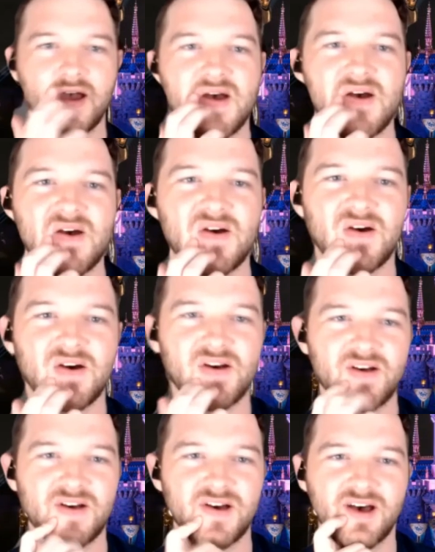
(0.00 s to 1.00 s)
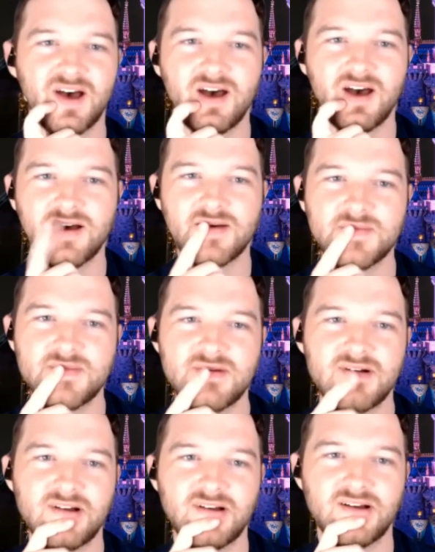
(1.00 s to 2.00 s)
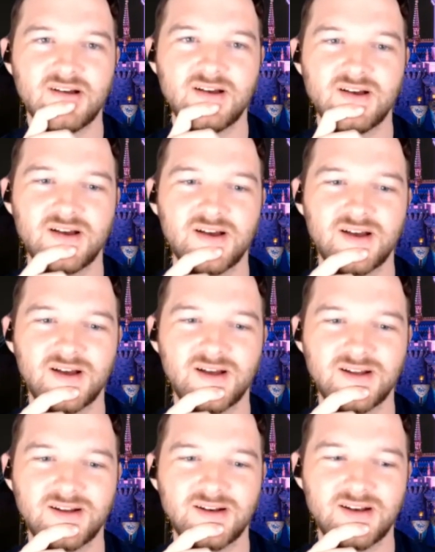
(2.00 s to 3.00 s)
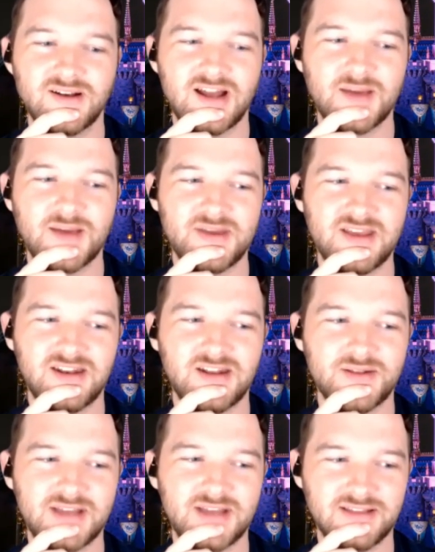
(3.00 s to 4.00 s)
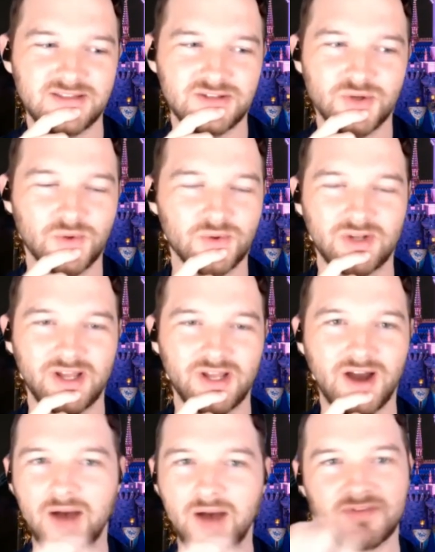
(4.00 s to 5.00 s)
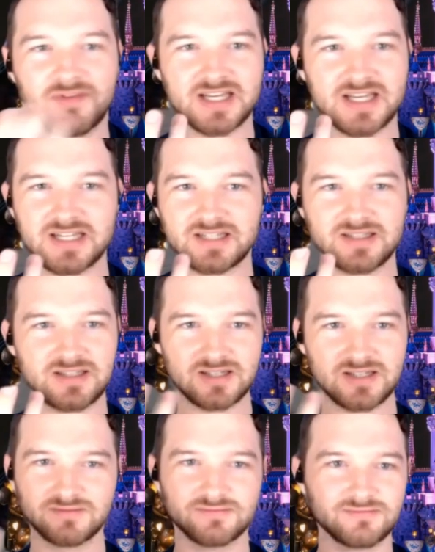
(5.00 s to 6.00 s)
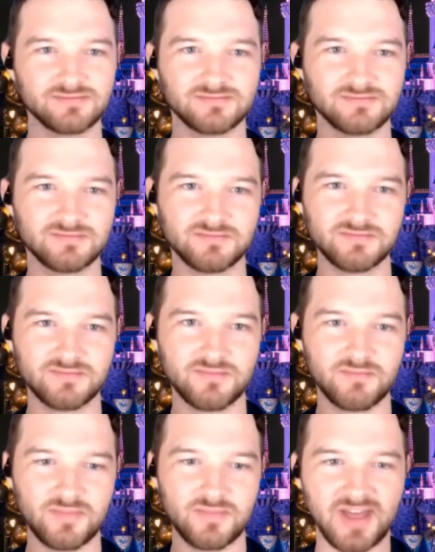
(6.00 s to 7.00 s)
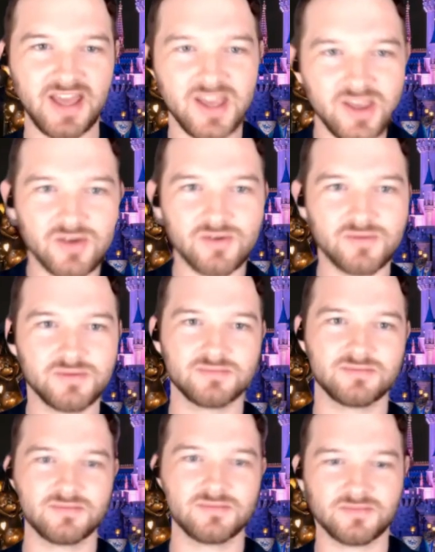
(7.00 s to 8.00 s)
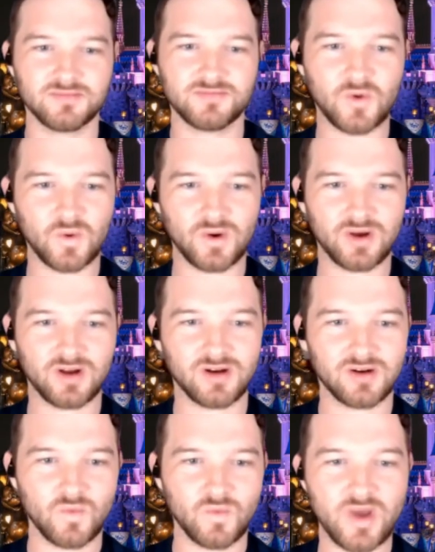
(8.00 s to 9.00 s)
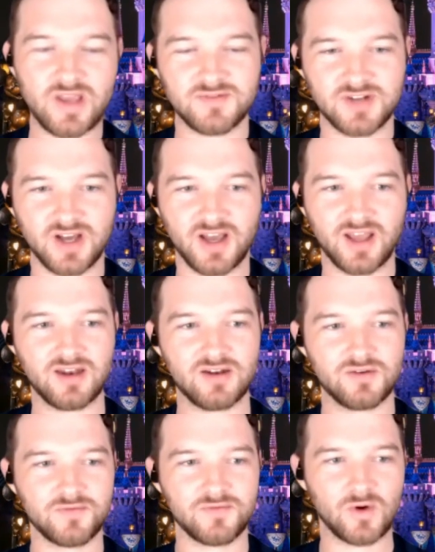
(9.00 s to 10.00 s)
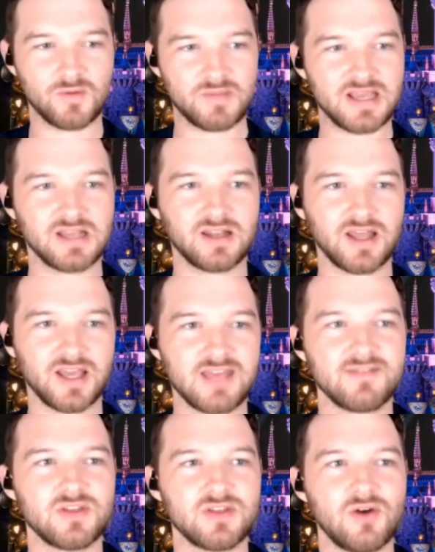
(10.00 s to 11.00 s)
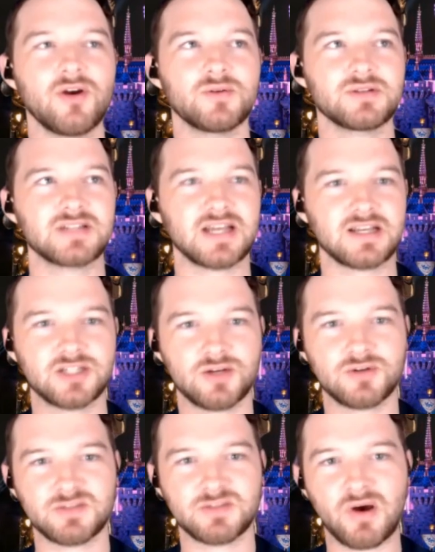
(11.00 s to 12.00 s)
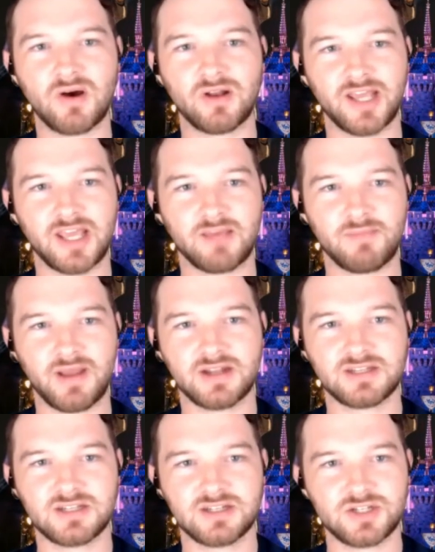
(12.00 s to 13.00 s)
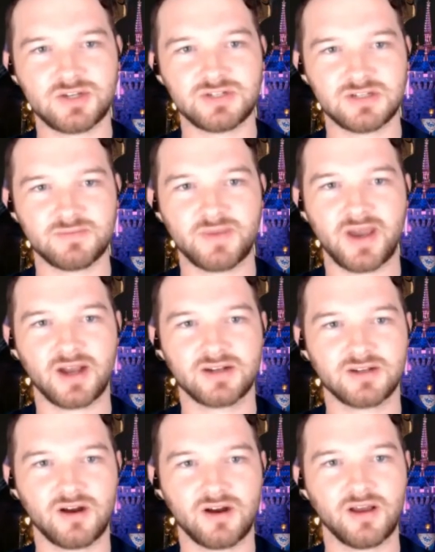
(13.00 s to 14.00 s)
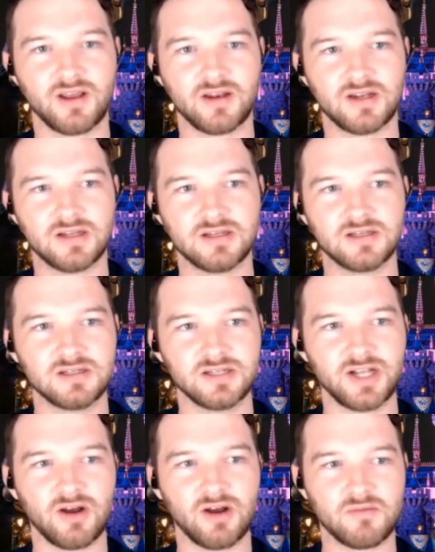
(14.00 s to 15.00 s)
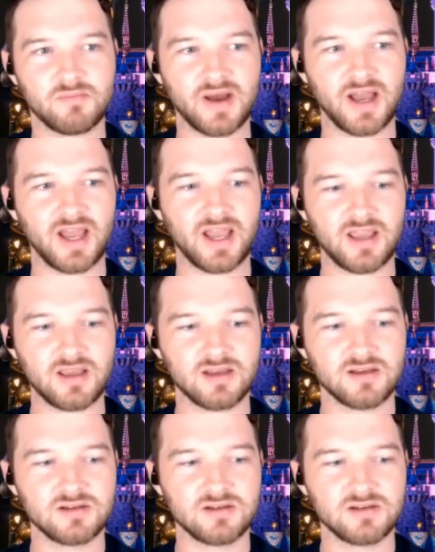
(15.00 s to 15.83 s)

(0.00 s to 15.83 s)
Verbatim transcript: in your heart or like, um, you really want to say to him? I mean, like total like obvious. Thank you mm-hmm. for what you've done for me. Like even though it was like so small, like it made such a huge impact on you know my